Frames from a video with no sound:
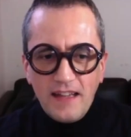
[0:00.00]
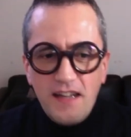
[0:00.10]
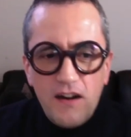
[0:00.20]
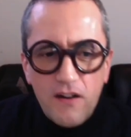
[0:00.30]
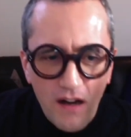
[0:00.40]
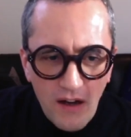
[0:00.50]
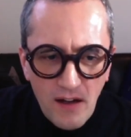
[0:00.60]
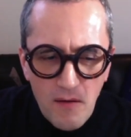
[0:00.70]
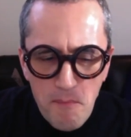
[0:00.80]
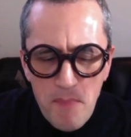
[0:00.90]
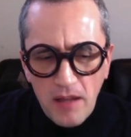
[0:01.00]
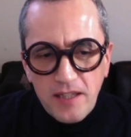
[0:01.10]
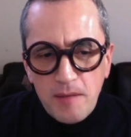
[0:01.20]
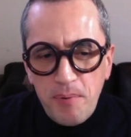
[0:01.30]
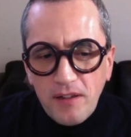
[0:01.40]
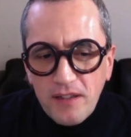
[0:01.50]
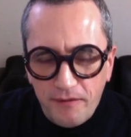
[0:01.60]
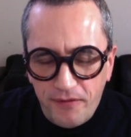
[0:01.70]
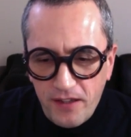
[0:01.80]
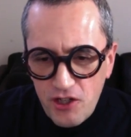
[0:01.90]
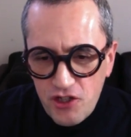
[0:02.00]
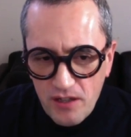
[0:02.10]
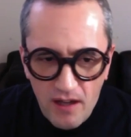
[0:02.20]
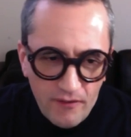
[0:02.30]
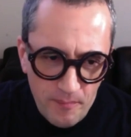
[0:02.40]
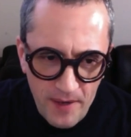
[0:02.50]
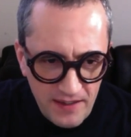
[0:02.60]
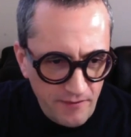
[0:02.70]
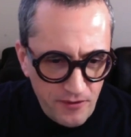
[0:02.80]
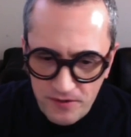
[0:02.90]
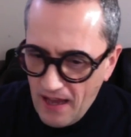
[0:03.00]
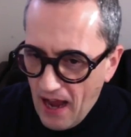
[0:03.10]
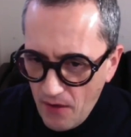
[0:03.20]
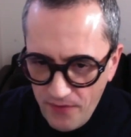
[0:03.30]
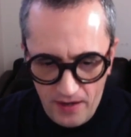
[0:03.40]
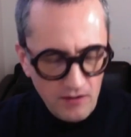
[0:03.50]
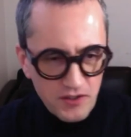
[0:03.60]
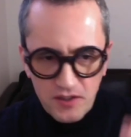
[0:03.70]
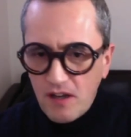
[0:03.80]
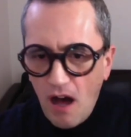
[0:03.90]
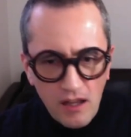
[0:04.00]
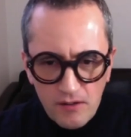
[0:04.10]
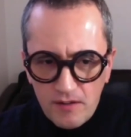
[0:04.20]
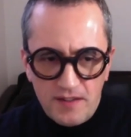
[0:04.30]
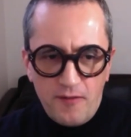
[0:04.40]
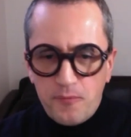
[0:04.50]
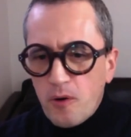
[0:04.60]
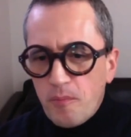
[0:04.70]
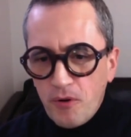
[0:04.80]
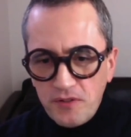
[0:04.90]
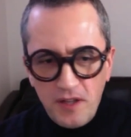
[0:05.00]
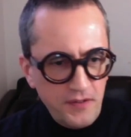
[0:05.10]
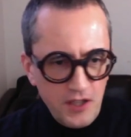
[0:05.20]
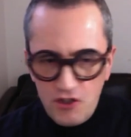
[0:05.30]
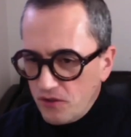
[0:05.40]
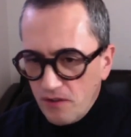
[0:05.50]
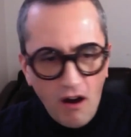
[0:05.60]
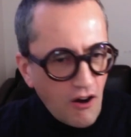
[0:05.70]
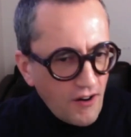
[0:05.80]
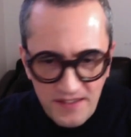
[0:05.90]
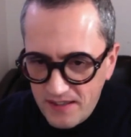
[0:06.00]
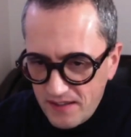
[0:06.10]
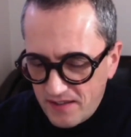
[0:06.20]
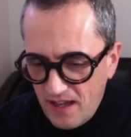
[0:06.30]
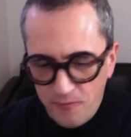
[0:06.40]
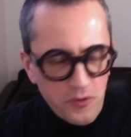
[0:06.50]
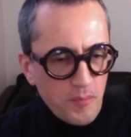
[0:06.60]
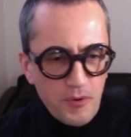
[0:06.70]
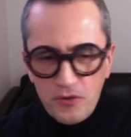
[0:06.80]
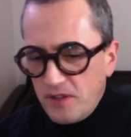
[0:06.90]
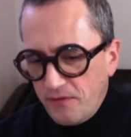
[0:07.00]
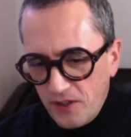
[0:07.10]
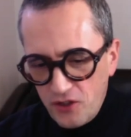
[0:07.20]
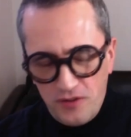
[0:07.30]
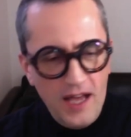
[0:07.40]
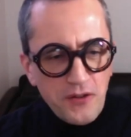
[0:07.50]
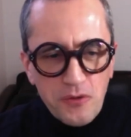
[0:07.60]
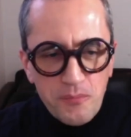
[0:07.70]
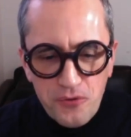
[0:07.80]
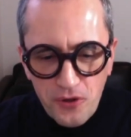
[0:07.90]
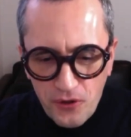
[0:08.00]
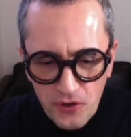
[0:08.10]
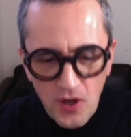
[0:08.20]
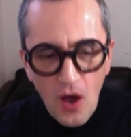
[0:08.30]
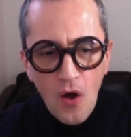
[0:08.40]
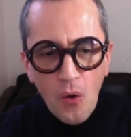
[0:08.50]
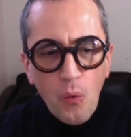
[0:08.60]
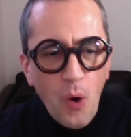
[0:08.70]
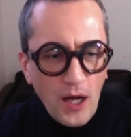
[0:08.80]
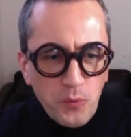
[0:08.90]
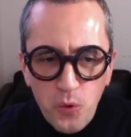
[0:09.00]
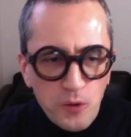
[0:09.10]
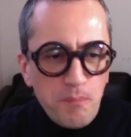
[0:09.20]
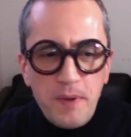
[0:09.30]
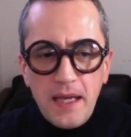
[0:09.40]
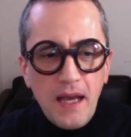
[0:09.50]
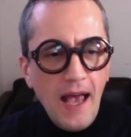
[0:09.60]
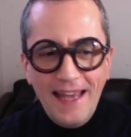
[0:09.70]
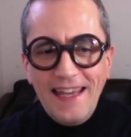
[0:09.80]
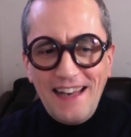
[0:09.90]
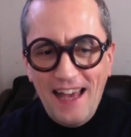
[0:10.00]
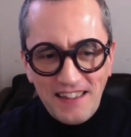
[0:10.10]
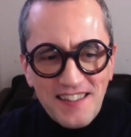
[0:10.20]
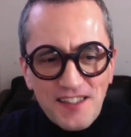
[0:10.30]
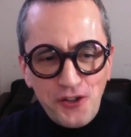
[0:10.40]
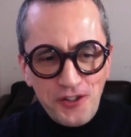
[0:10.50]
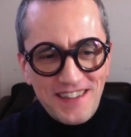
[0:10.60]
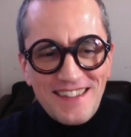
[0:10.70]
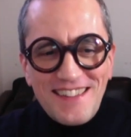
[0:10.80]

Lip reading: There are multiple definitions of the metaverse out there. Scholars have proposed definition, artists have proposed definition, entrepreneurs. What would be, in like 30